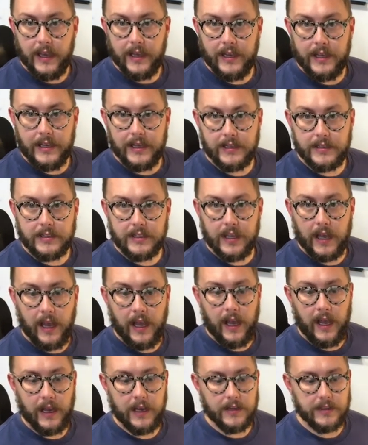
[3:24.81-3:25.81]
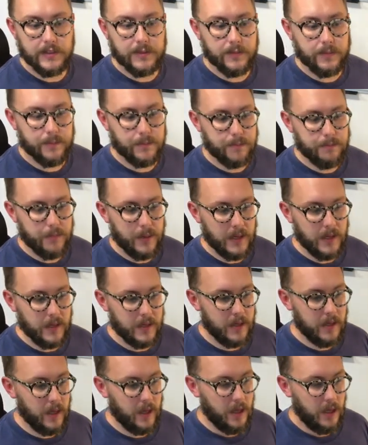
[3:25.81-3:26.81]
it has
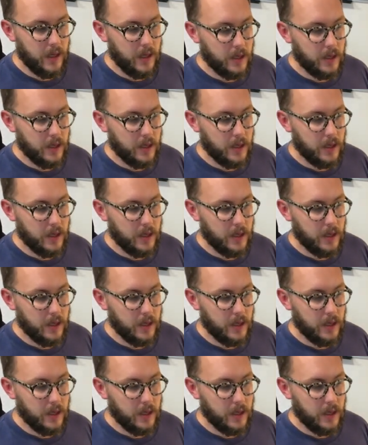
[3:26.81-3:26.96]
been